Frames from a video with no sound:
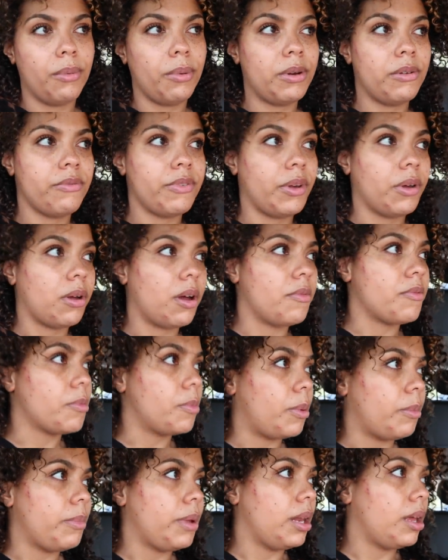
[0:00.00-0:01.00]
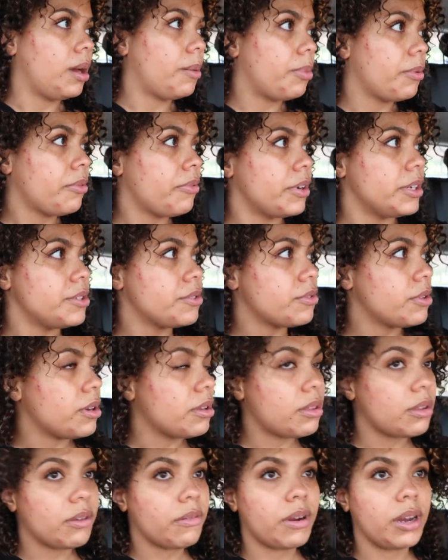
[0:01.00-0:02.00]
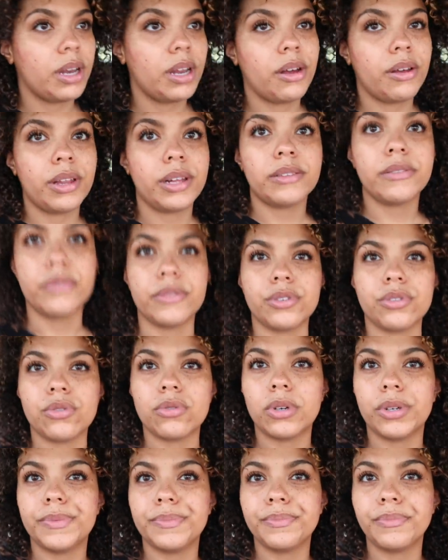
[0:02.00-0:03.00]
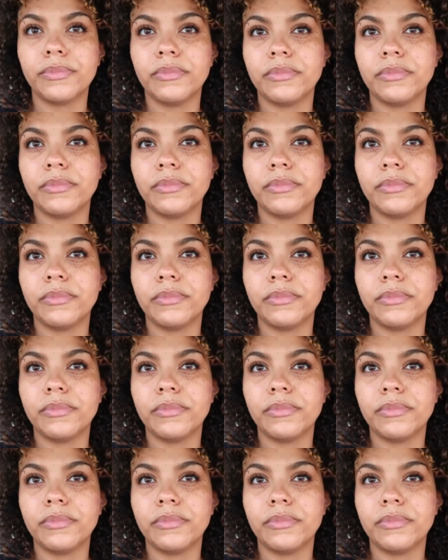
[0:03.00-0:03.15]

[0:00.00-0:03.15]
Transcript: I wouldn't feel comfortable meeting up with friends or anything right now, that's for sure.